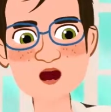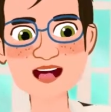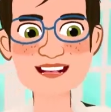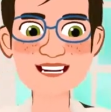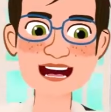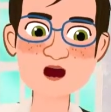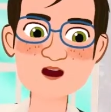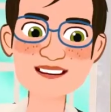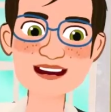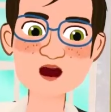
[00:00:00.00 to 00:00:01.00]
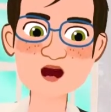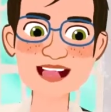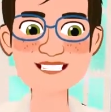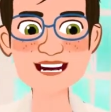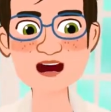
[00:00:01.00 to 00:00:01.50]
heart condition,
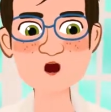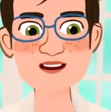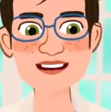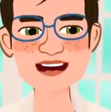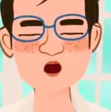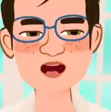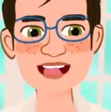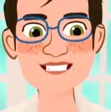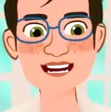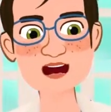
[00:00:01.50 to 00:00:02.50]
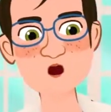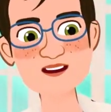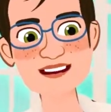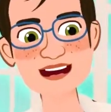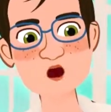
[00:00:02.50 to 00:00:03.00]
and not just that, I was
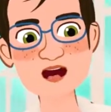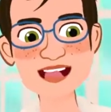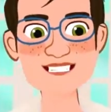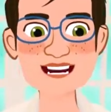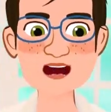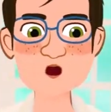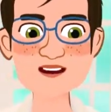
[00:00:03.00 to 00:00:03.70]
pregnant too.